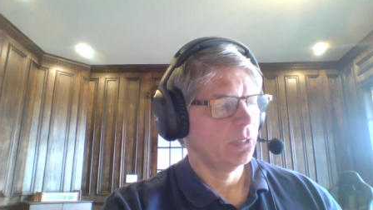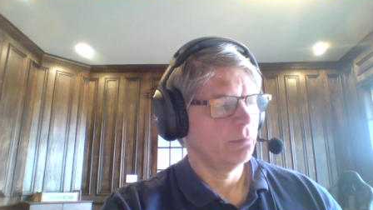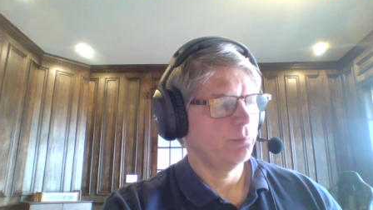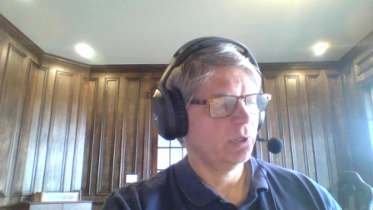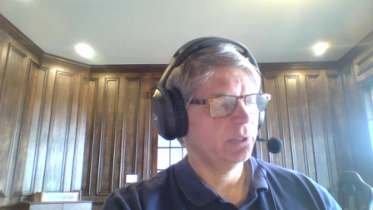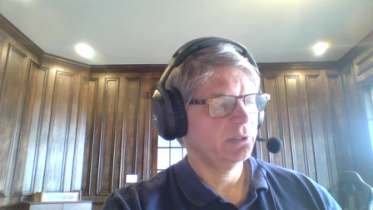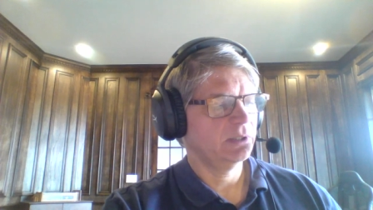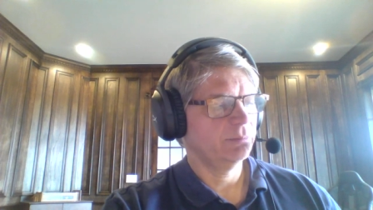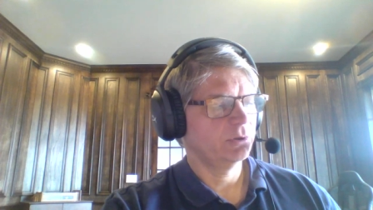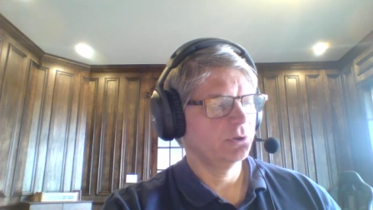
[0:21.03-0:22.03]
Body
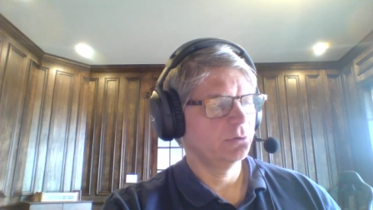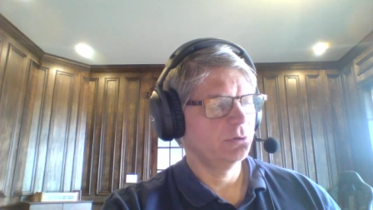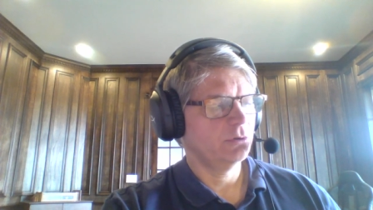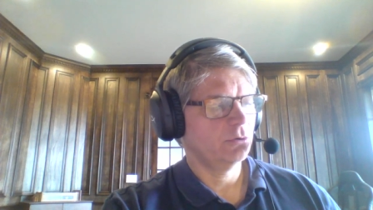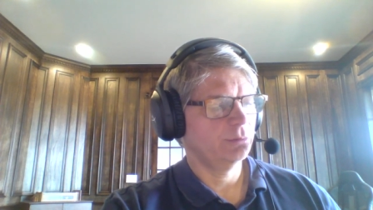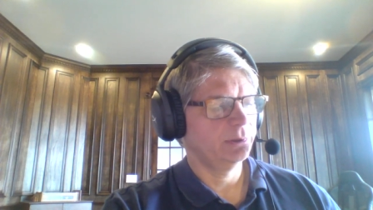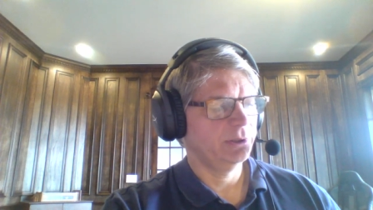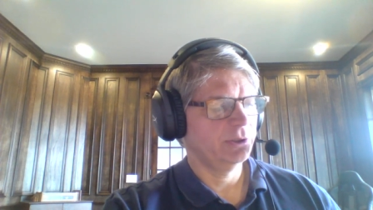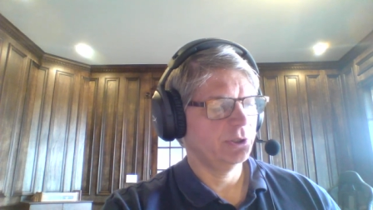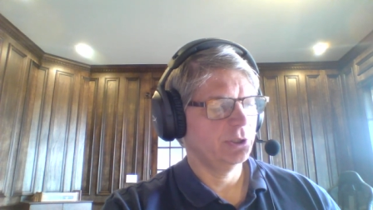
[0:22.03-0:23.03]
temperature
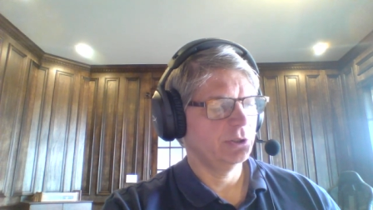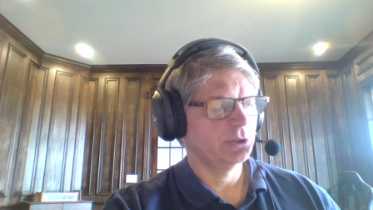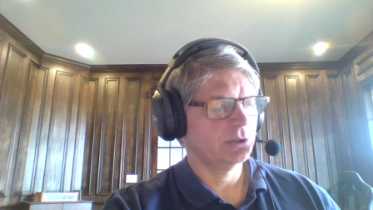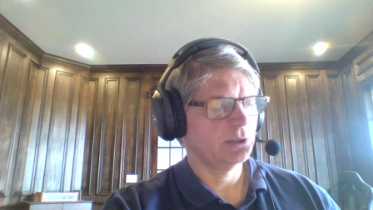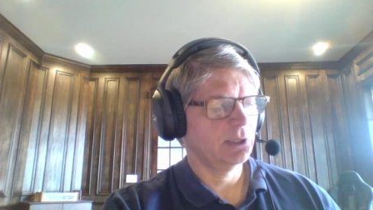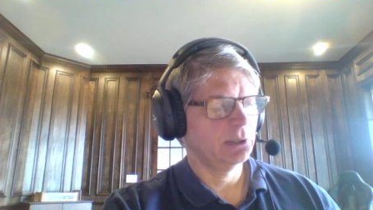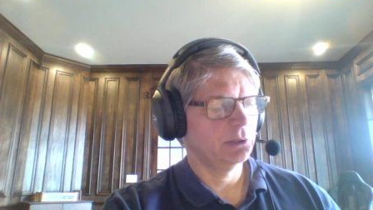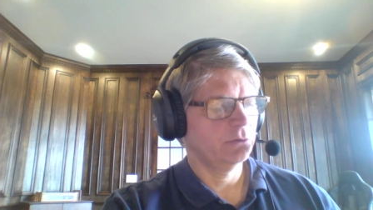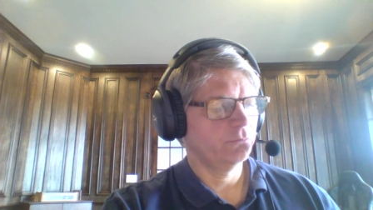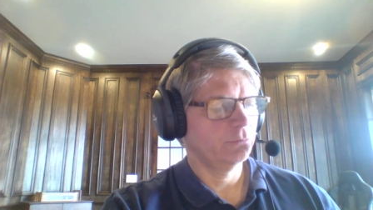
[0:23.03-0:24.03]
normally changes slightly
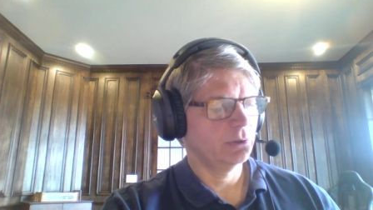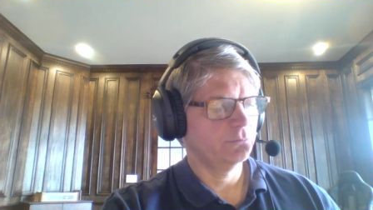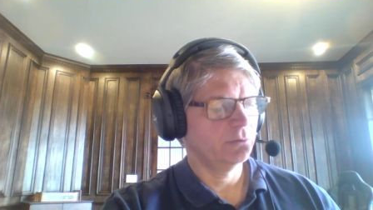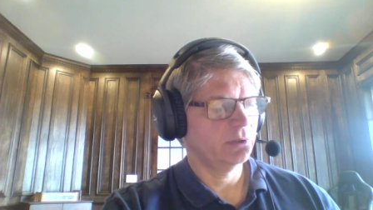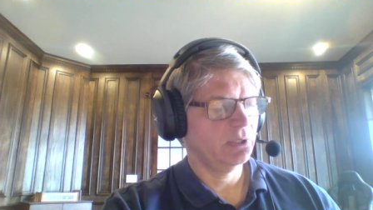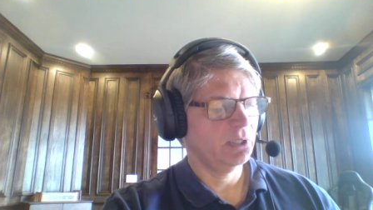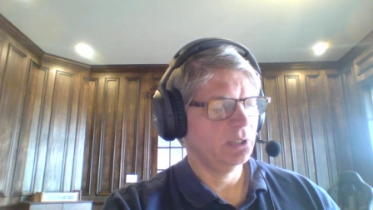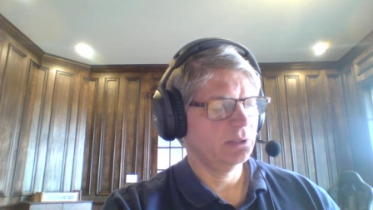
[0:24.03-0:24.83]
throughout the day.